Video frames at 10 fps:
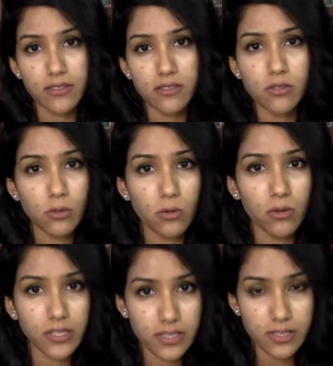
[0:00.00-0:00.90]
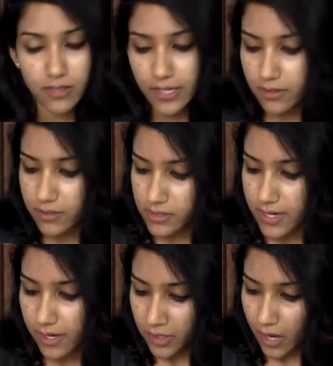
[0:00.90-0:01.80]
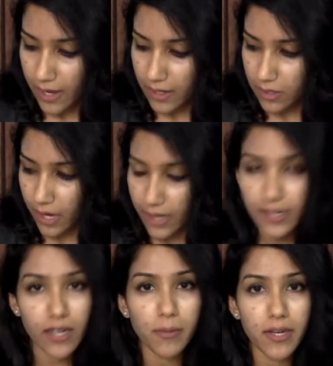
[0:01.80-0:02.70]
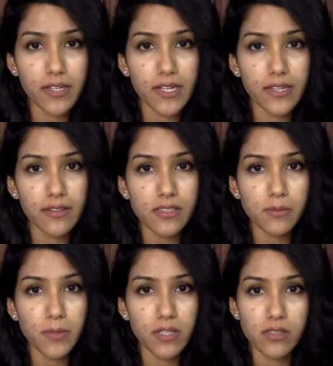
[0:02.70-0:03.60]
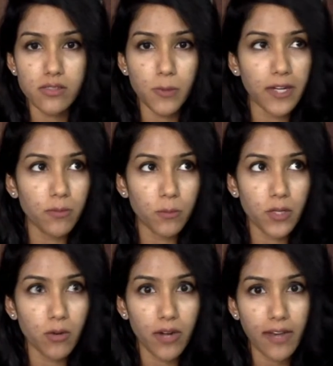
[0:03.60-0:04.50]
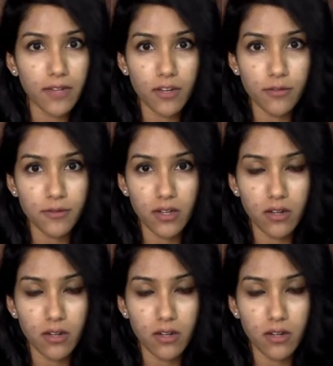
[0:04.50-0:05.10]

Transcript: So it's really interesting. I highly recommend reading this because we don't have enough